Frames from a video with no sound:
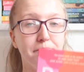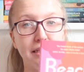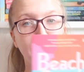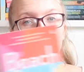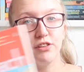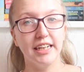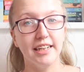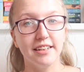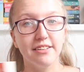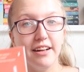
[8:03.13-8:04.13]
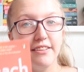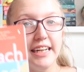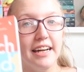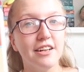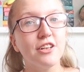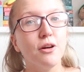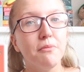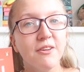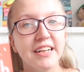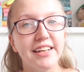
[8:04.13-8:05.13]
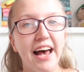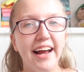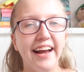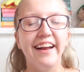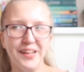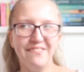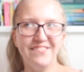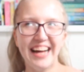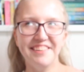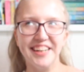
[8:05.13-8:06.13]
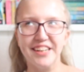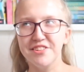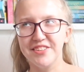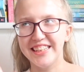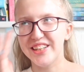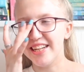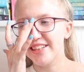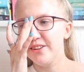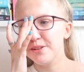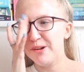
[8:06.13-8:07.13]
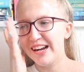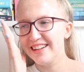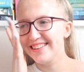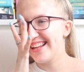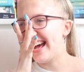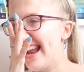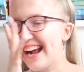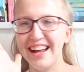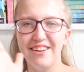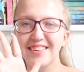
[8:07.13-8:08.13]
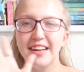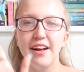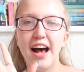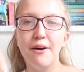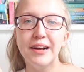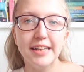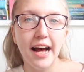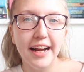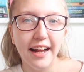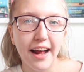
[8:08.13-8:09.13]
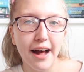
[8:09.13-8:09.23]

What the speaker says: Beach Read is clearly in a summery setting. I'm finally going to read Chestnut Springs, and I cannot tell you how excited I am.